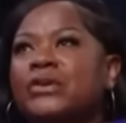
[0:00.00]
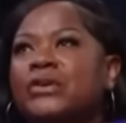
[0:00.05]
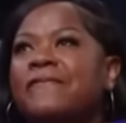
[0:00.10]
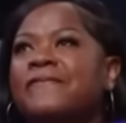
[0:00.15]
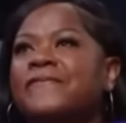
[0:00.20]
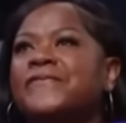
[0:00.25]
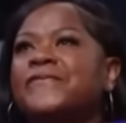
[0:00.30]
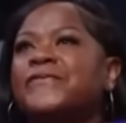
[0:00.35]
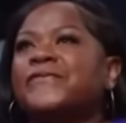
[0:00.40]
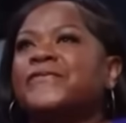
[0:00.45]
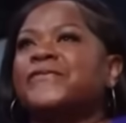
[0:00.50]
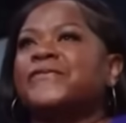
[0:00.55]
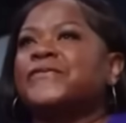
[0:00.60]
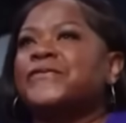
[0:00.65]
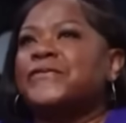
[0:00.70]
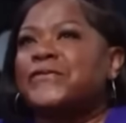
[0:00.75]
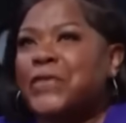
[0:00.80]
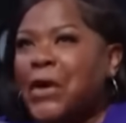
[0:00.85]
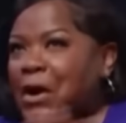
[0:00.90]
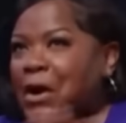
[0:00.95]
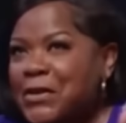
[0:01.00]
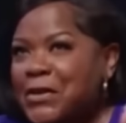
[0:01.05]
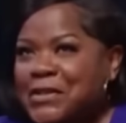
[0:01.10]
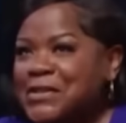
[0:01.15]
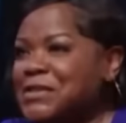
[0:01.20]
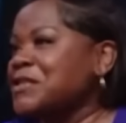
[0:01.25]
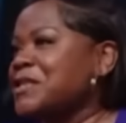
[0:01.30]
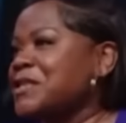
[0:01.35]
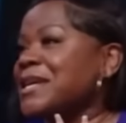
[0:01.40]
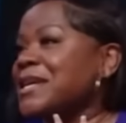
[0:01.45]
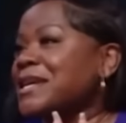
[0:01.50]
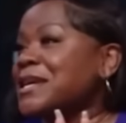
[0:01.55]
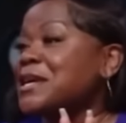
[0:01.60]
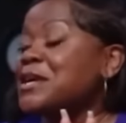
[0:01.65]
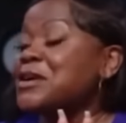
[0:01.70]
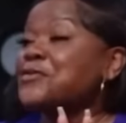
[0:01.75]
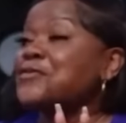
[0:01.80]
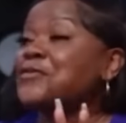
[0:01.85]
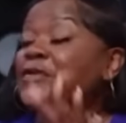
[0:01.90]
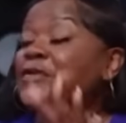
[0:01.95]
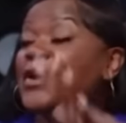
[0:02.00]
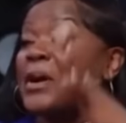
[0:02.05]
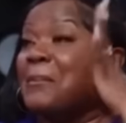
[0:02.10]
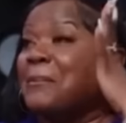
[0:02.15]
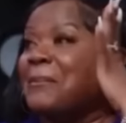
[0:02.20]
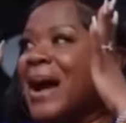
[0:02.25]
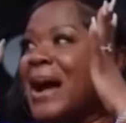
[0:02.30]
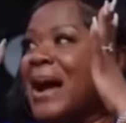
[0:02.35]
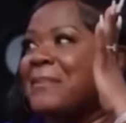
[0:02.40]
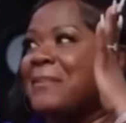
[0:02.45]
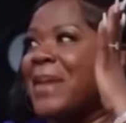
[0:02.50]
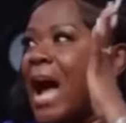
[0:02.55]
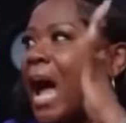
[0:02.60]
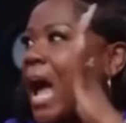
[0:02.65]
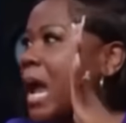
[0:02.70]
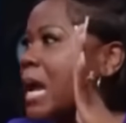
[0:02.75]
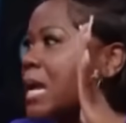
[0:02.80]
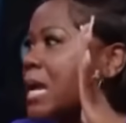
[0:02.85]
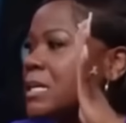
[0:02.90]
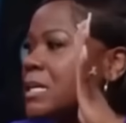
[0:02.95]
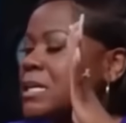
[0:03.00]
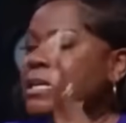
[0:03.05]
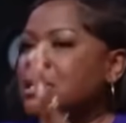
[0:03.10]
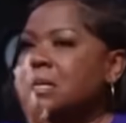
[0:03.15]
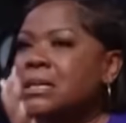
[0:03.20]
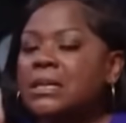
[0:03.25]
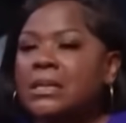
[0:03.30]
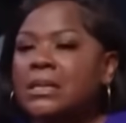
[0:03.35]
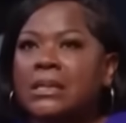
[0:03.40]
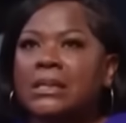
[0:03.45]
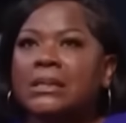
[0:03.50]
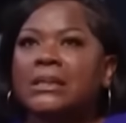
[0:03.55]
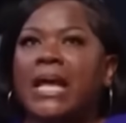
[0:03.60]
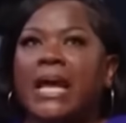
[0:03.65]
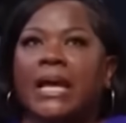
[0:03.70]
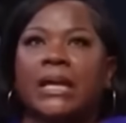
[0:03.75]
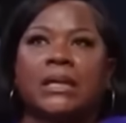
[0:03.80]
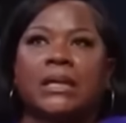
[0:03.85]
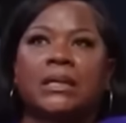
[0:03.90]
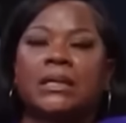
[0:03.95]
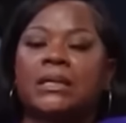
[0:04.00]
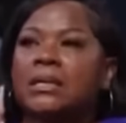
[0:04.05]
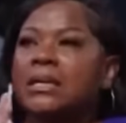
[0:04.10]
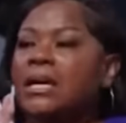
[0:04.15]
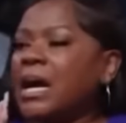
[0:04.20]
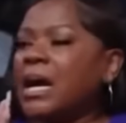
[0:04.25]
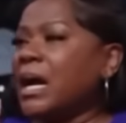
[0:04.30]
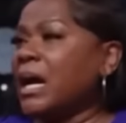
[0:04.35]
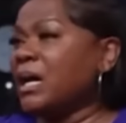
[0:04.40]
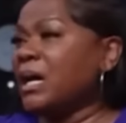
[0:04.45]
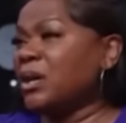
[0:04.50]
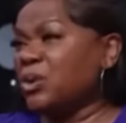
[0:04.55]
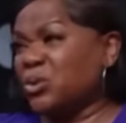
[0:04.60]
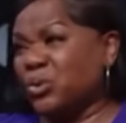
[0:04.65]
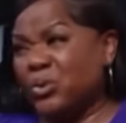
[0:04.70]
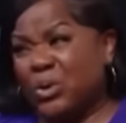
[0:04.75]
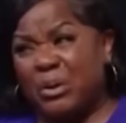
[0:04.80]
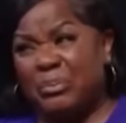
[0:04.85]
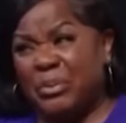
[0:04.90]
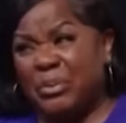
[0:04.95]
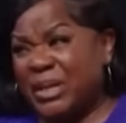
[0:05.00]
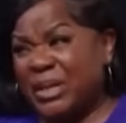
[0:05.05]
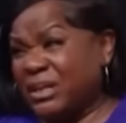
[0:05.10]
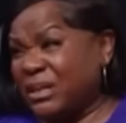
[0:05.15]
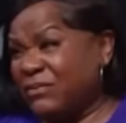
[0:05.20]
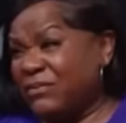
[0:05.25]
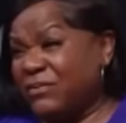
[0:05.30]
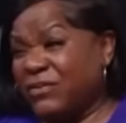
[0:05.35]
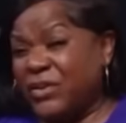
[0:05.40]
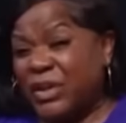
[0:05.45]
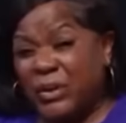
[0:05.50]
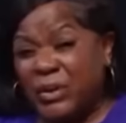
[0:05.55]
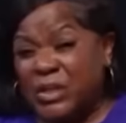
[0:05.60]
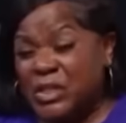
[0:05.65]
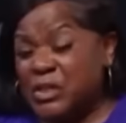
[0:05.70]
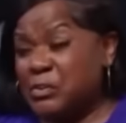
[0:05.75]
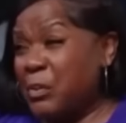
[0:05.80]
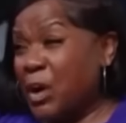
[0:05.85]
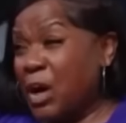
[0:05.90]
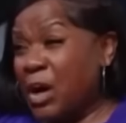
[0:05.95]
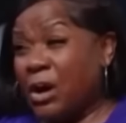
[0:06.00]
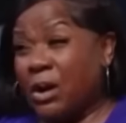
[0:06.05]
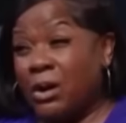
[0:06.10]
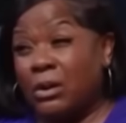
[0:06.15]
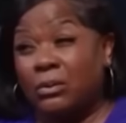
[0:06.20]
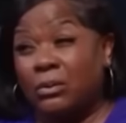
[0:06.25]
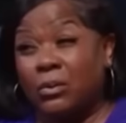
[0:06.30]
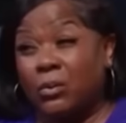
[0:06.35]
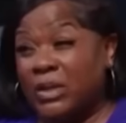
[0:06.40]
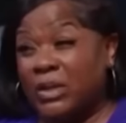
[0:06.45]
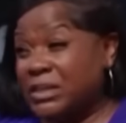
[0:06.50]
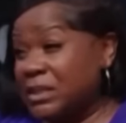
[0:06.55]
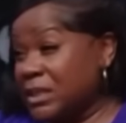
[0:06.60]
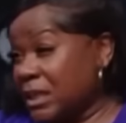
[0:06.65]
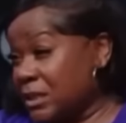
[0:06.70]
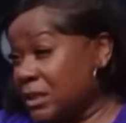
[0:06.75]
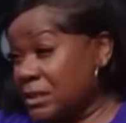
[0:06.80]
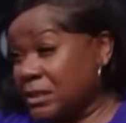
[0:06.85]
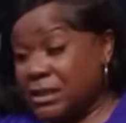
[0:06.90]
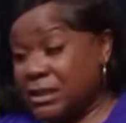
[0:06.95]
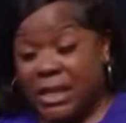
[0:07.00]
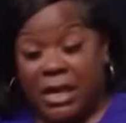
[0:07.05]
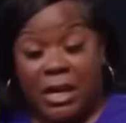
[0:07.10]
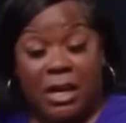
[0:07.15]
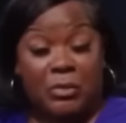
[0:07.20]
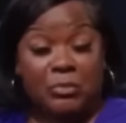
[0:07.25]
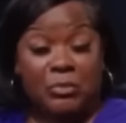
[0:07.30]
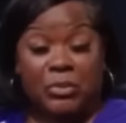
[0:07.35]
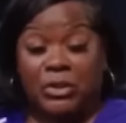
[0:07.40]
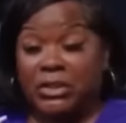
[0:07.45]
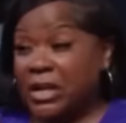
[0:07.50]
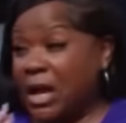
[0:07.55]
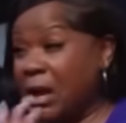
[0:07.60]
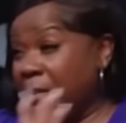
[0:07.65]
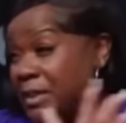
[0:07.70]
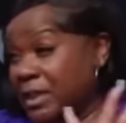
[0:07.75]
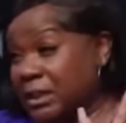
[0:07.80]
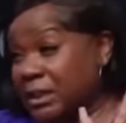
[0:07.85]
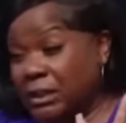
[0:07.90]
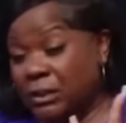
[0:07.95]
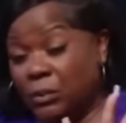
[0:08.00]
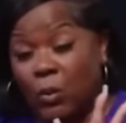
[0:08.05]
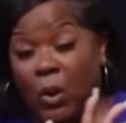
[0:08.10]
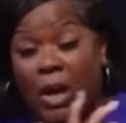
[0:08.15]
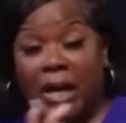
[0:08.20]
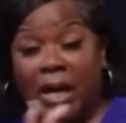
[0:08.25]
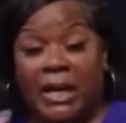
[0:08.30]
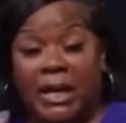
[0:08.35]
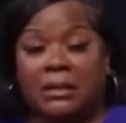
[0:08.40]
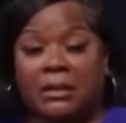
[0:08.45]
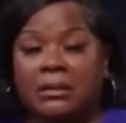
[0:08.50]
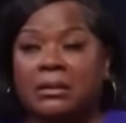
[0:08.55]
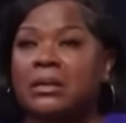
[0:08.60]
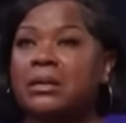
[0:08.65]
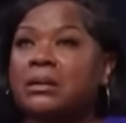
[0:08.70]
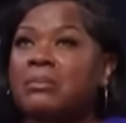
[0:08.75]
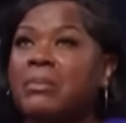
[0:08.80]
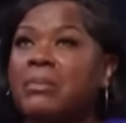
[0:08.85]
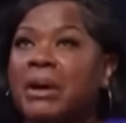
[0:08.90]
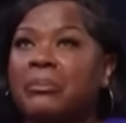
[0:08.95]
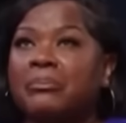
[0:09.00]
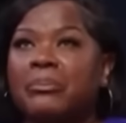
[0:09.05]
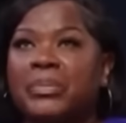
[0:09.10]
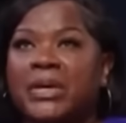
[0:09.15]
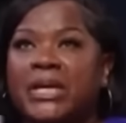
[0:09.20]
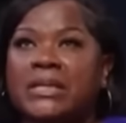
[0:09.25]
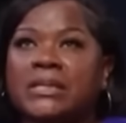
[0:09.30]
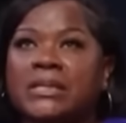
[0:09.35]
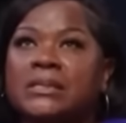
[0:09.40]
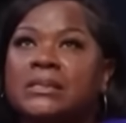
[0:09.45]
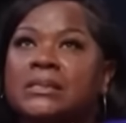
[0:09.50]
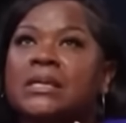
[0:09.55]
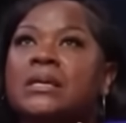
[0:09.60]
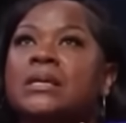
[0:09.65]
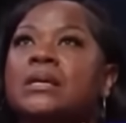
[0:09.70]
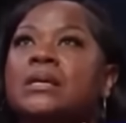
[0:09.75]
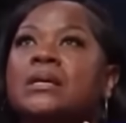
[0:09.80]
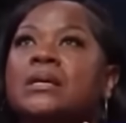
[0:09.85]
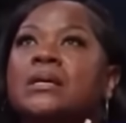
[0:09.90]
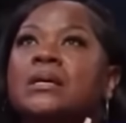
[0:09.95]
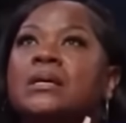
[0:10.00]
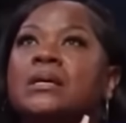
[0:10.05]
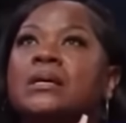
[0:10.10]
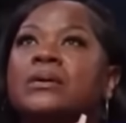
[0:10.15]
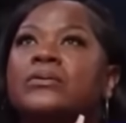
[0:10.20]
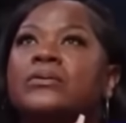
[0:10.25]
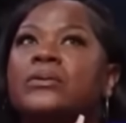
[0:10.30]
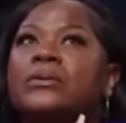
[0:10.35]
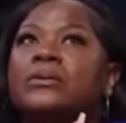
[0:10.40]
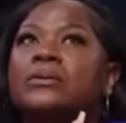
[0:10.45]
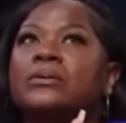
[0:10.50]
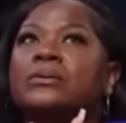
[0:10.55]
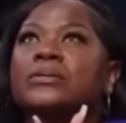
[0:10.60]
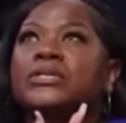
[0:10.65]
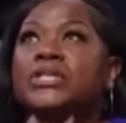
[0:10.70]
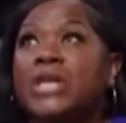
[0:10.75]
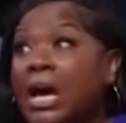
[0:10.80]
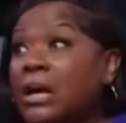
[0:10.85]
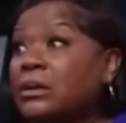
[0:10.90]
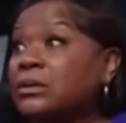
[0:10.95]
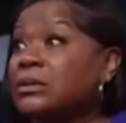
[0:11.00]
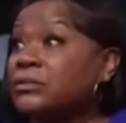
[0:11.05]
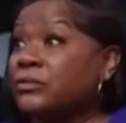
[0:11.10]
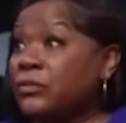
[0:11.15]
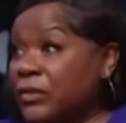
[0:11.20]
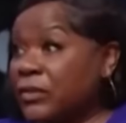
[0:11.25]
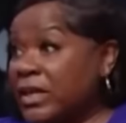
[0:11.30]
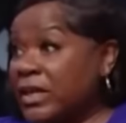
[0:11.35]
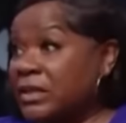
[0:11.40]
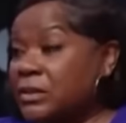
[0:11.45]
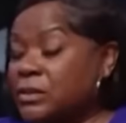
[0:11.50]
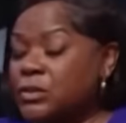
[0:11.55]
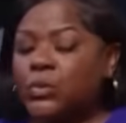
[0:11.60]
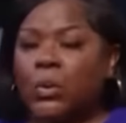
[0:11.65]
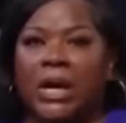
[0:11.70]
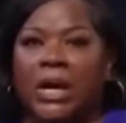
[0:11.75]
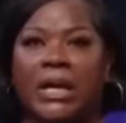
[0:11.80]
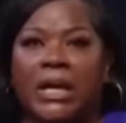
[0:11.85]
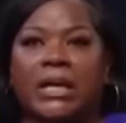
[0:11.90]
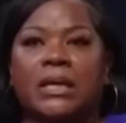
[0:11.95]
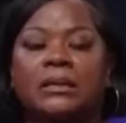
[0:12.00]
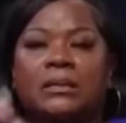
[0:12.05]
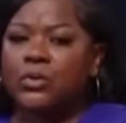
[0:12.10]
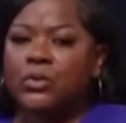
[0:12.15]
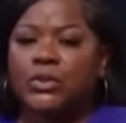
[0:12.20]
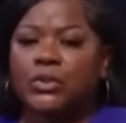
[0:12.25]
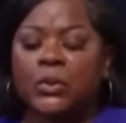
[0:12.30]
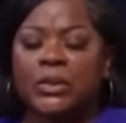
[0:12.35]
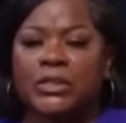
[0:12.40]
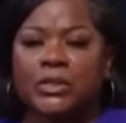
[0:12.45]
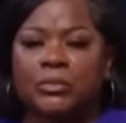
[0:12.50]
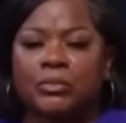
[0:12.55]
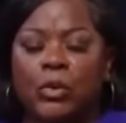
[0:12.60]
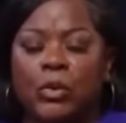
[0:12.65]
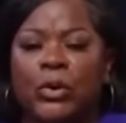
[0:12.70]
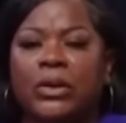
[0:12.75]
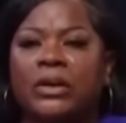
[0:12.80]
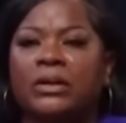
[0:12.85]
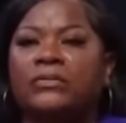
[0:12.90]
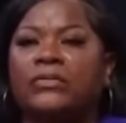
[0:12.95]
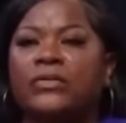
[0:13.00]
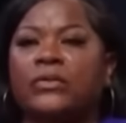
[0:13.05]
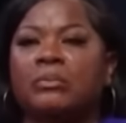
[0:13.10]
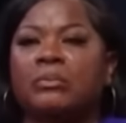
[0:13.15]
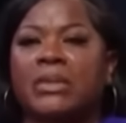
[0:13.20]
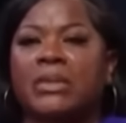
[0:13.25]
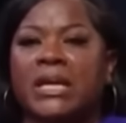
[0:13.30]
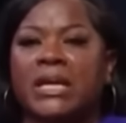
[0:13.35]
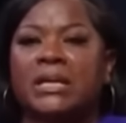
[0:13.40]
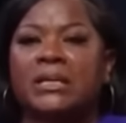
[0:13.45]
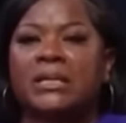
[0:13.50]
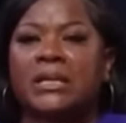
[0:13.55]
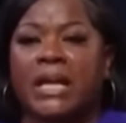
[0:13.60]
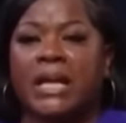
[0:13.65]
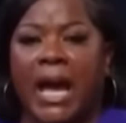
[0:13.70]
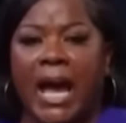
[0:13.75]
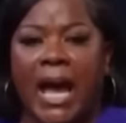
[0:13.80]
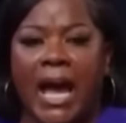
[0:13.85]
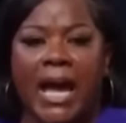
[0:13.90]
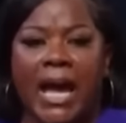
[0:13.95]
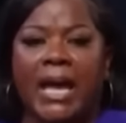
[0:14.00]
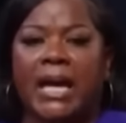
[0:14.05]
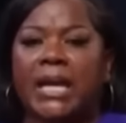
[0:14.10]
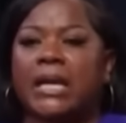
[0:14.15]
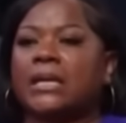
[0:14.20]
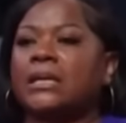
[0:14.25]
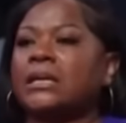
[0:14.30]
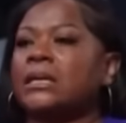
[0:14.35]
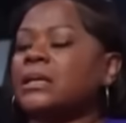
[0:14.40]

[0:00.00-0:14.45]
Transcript: the farthest thing from my mind. Like, I grew up in a very small West Texas town, predominantly white. My best childhood friend is white. So it's important for me that I